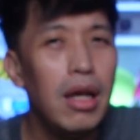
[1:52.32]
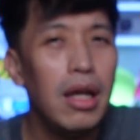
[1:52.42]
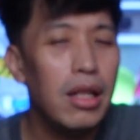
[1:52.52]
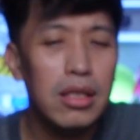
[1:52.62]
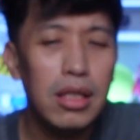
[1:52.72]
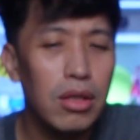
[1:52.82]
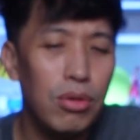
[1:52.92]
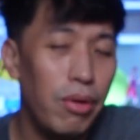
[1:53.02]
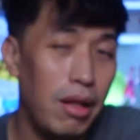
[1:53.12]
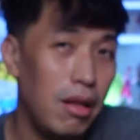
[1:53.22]
he doesn't
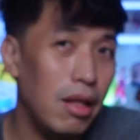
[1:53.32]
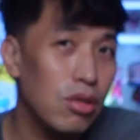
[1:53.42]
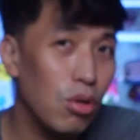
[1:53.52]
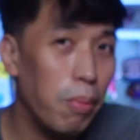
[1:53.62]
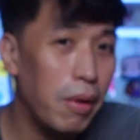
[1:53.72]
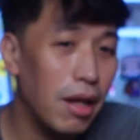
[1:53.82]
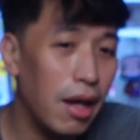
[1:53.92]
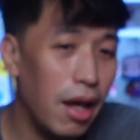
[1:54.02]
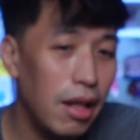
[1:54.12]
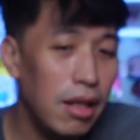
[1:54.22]
do anything stupid
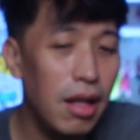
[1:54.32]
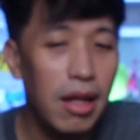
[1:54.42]
again.